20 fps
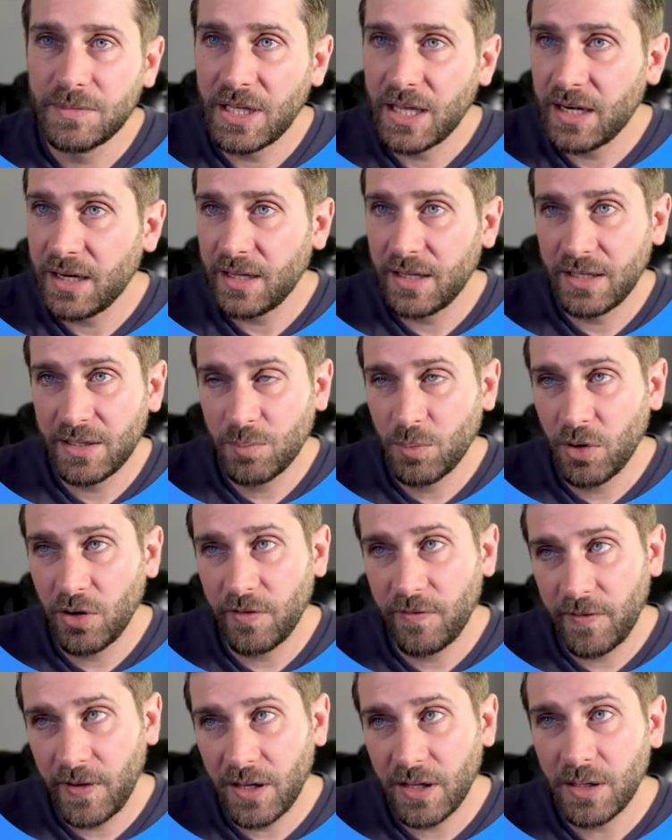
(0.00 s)
Data is
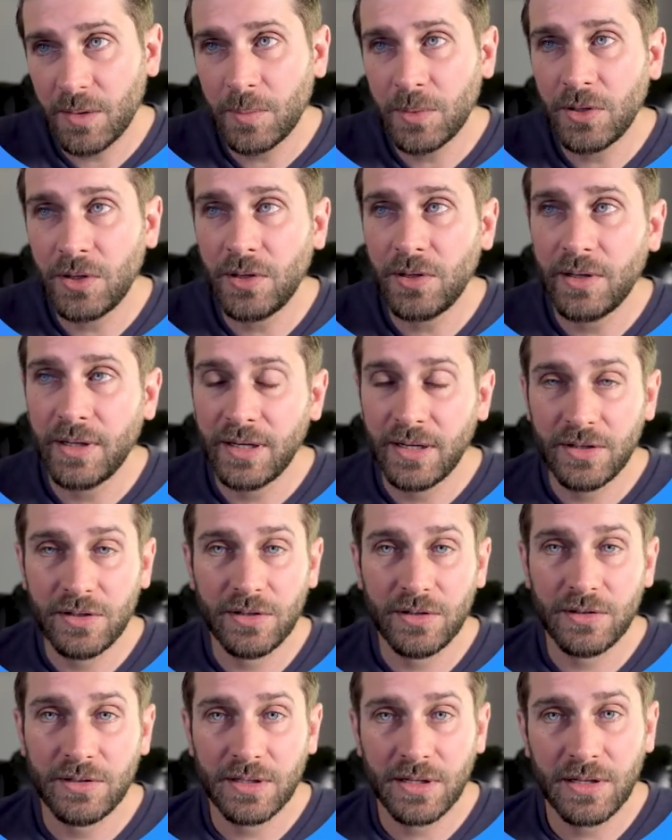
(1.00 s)
more available and
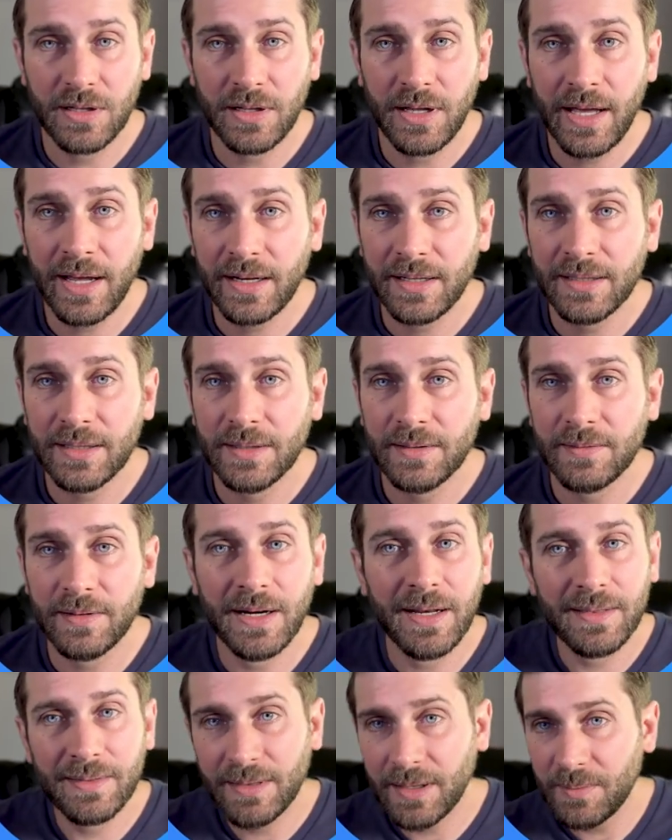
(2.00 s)
easier to collect,
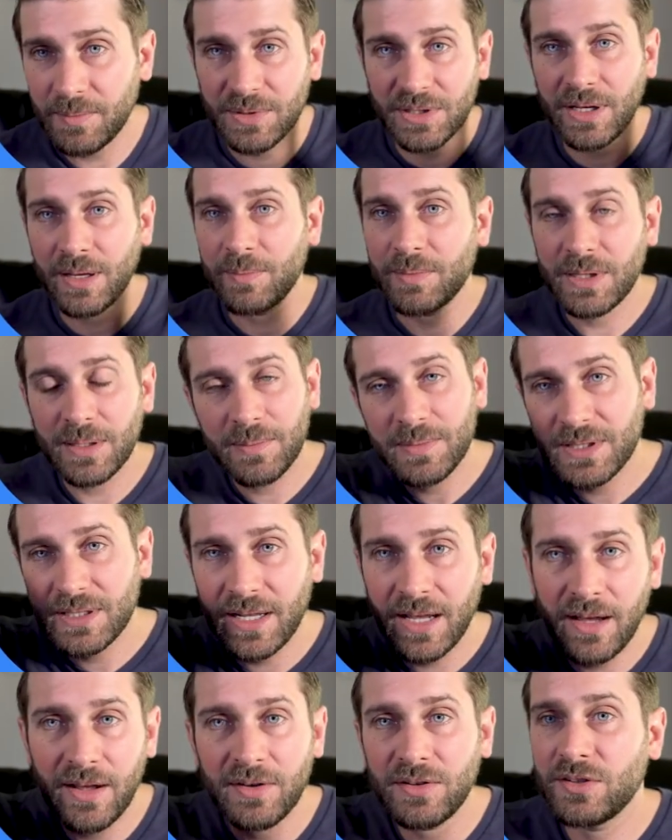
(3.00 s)
right? Thumbs up, thumbs
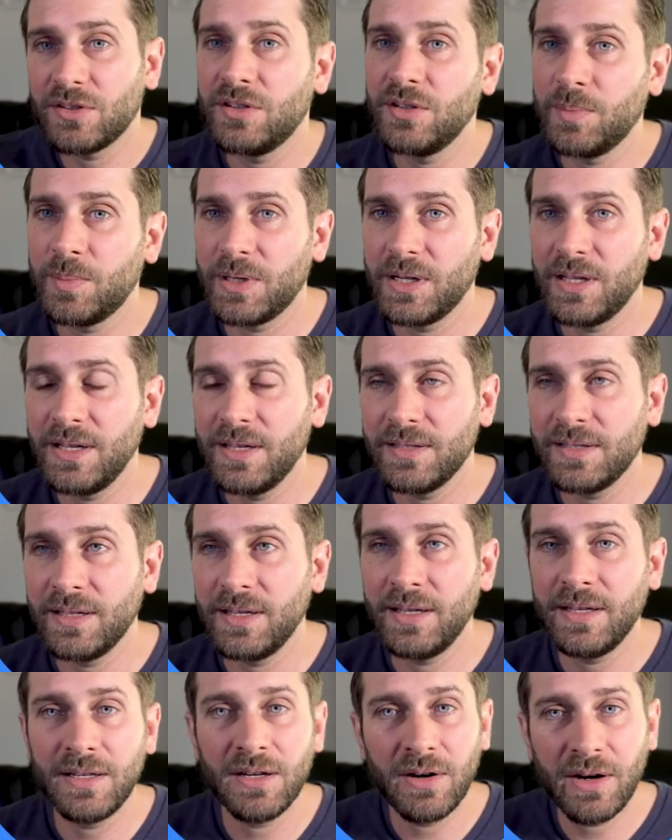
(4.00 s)
down, super easy.
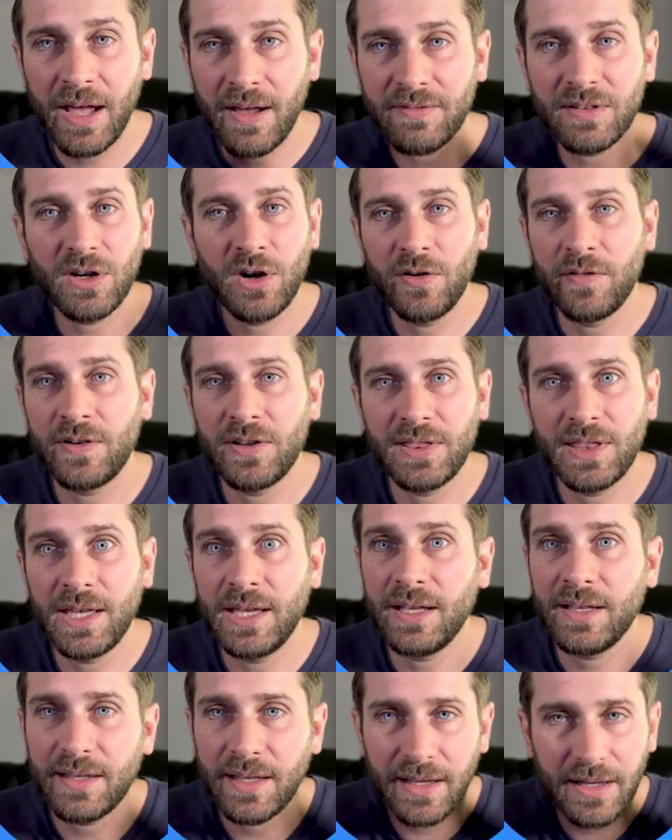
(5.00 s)
You don't have to
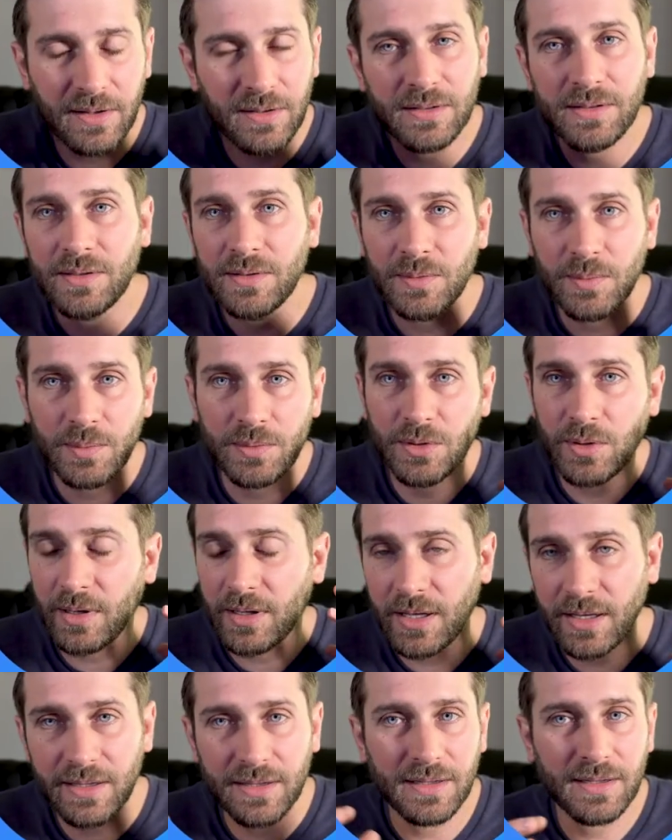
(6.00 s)
overthink like, oh, do
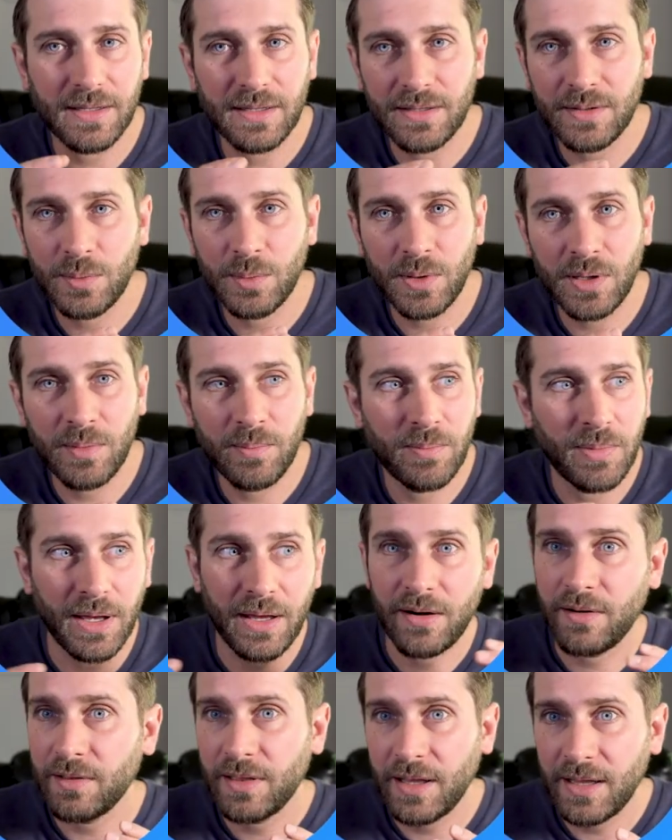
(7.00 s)
I like this one
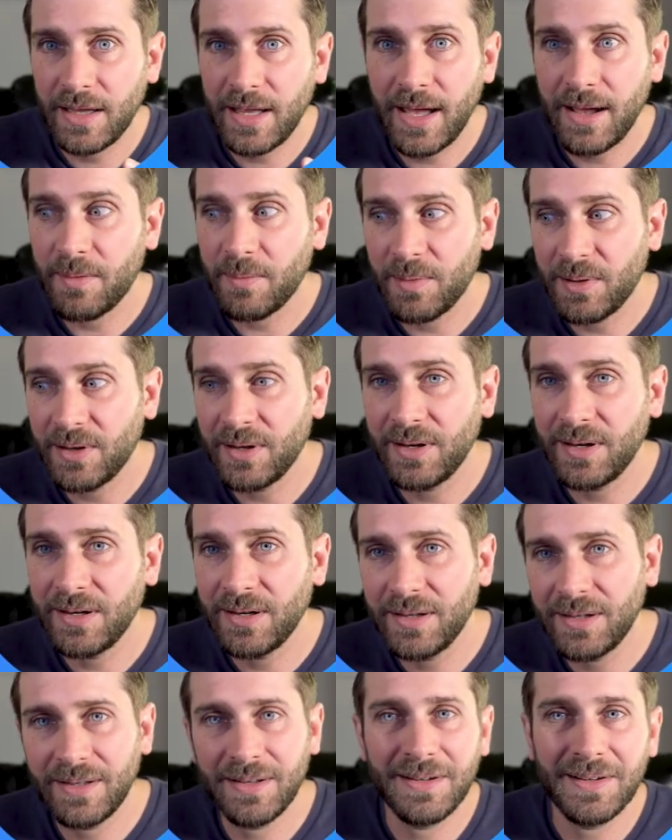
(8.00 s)
better than that
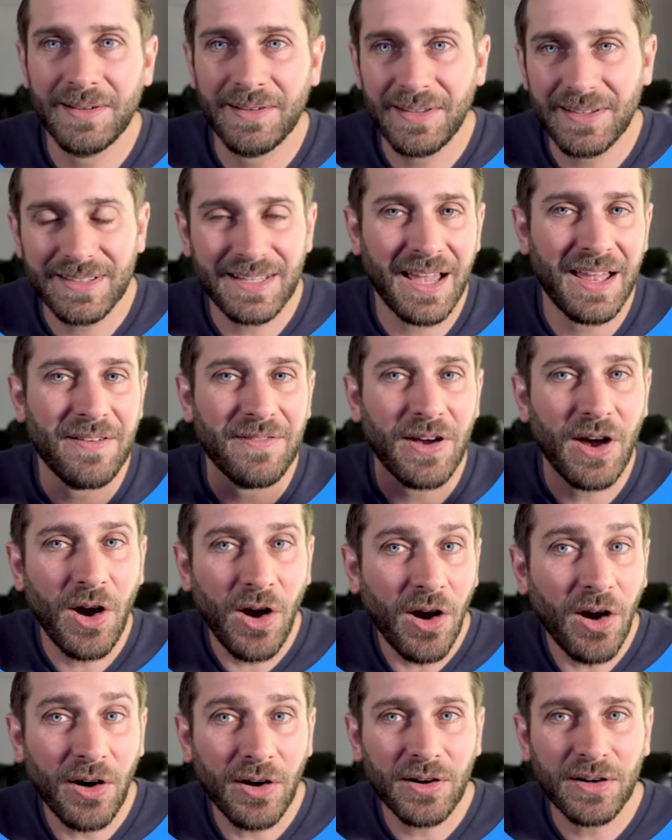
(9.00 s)
one? You know, that's kind of a
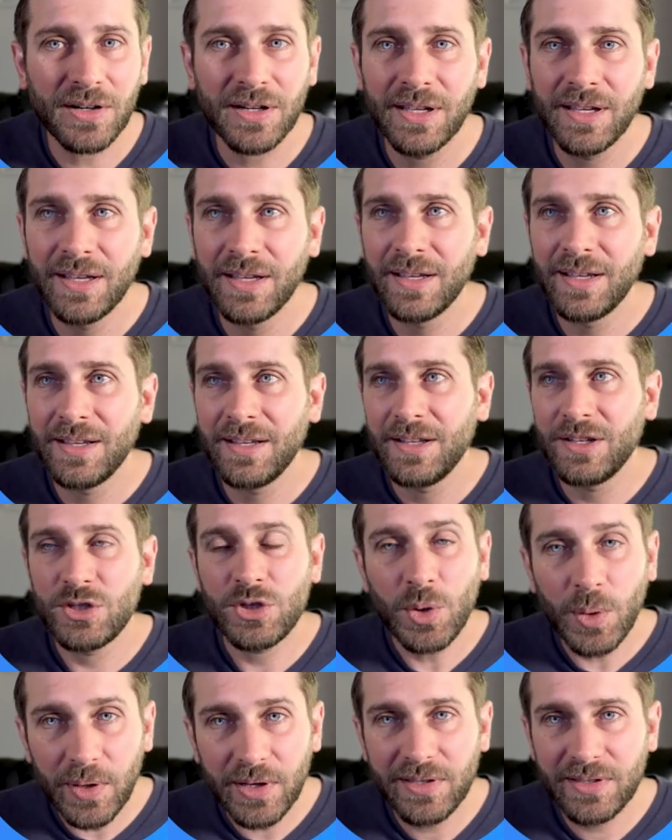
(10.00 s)
hard
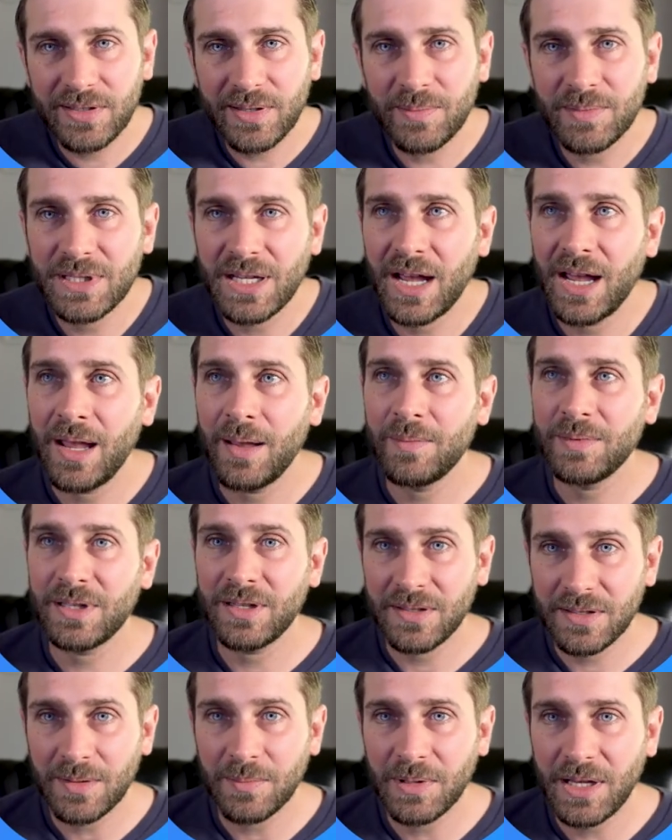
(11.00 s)
choice sometimes
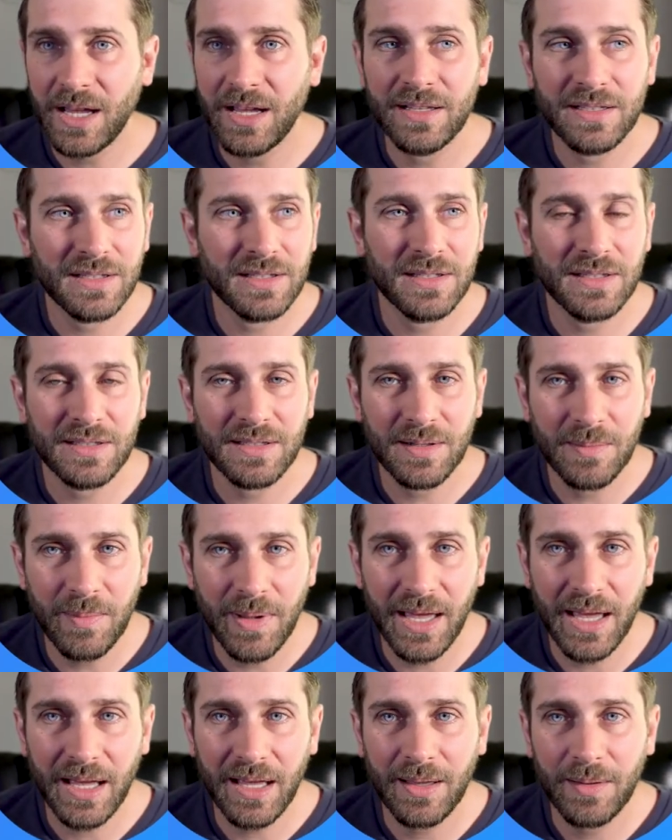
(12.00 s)
in some cases to
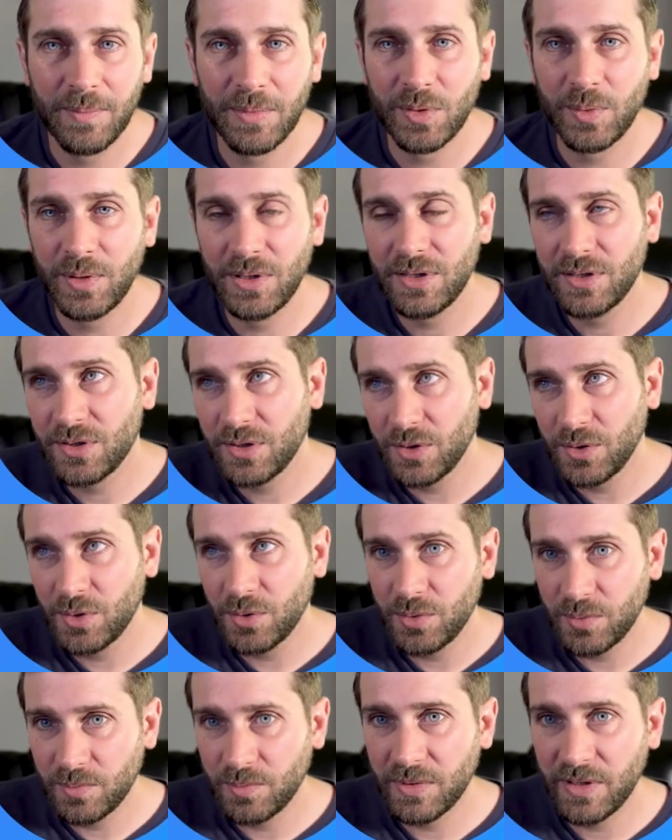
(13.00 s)
make between
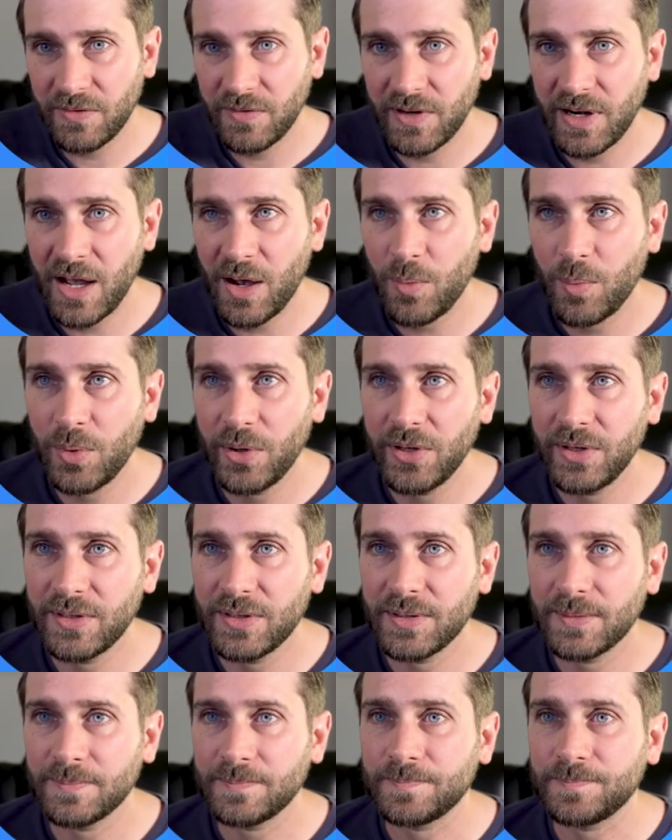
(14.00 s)
two different
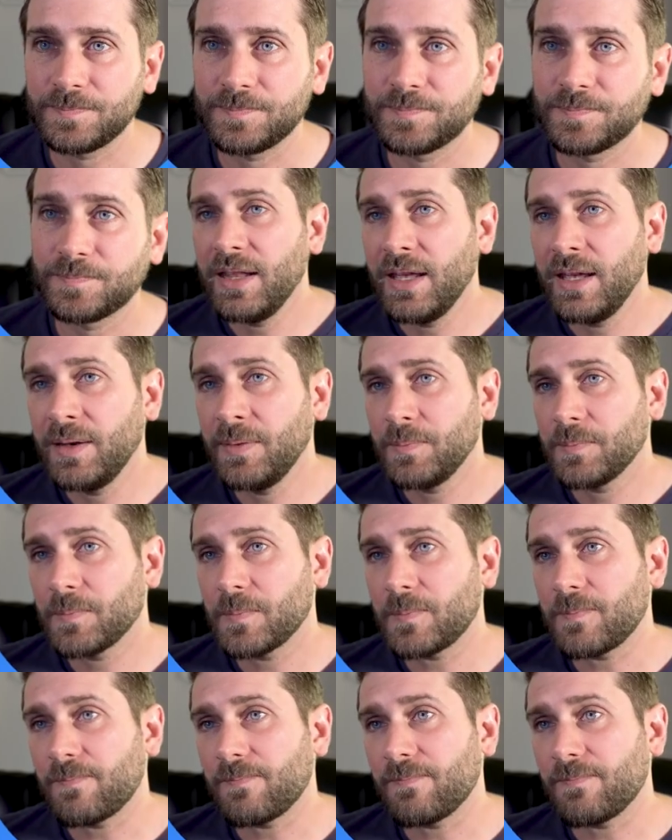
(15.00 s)
outputs. And then